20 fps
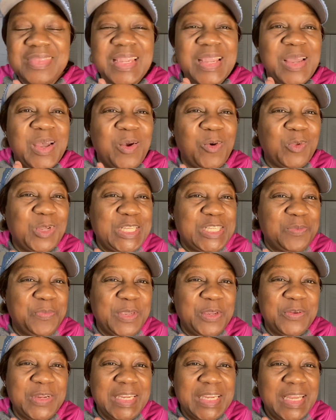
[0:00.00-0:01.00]
Holy
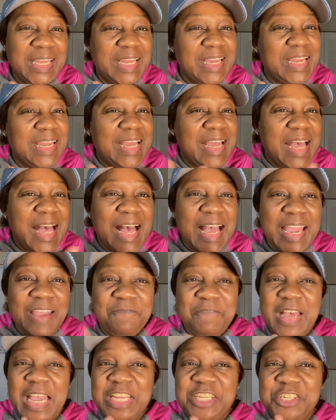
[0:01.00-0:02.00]
Spirit, I
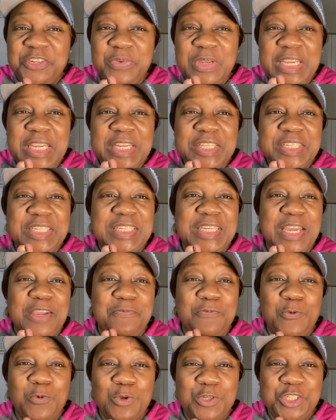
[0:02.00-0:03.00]
invite you in to
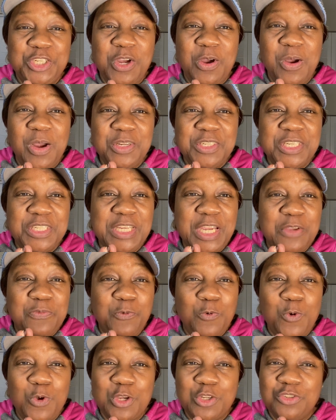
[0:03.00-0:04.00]
take full charge, to take
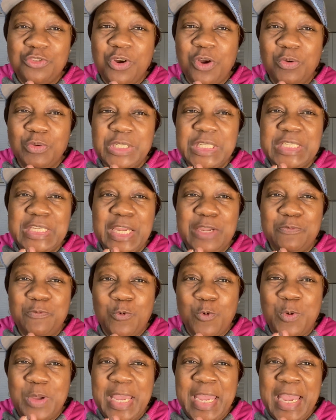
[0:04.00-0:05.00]
full control, to take
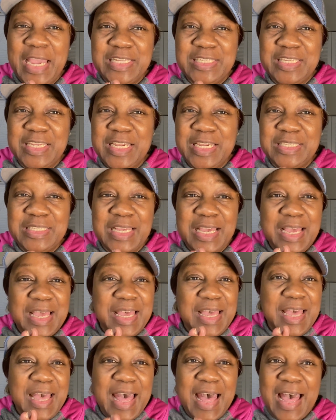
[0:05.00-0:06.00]
full access.
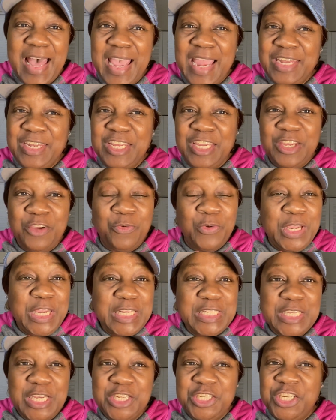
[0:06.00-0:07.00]
I
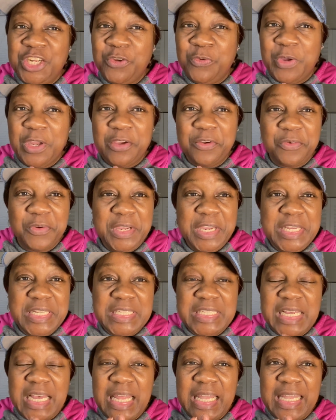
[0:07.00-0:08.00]
decrease as you
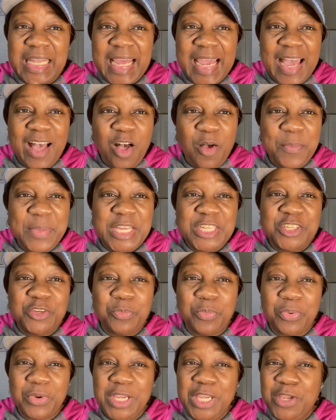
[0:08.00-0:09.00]
increase. Allow me to
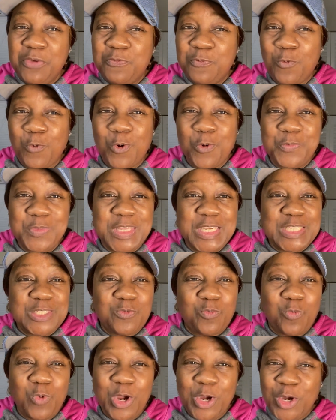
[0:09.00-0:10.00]
bring forth this
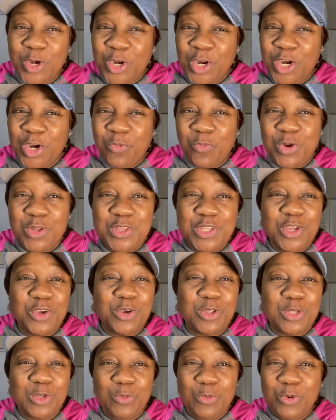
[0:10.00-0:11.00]
word with your
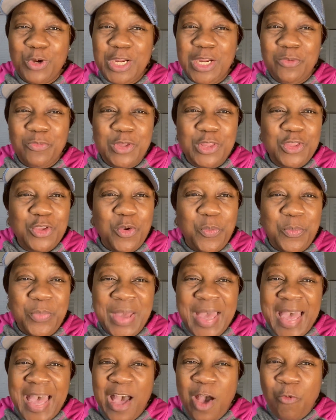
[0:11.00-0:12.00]
glory, with your
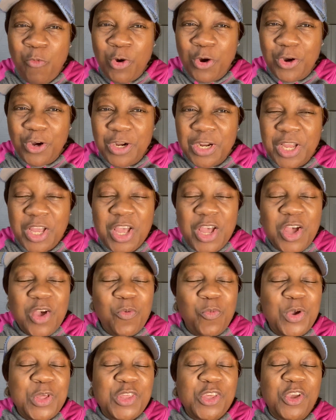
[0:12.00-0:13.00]
power,
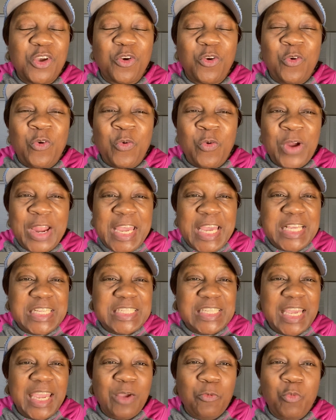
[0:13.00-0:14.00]
with your grace,
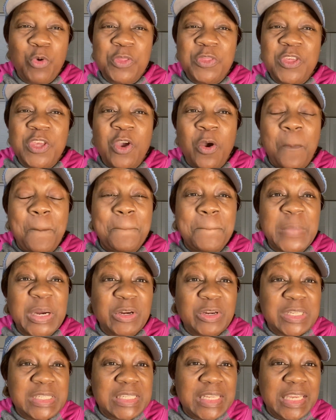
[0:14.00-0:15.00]
and with your
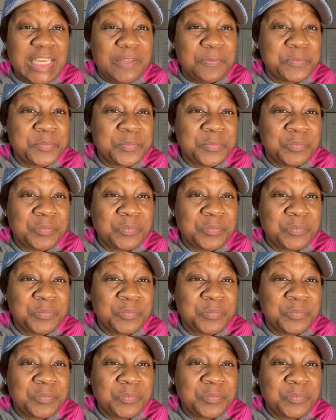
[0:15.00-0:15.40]
mercy,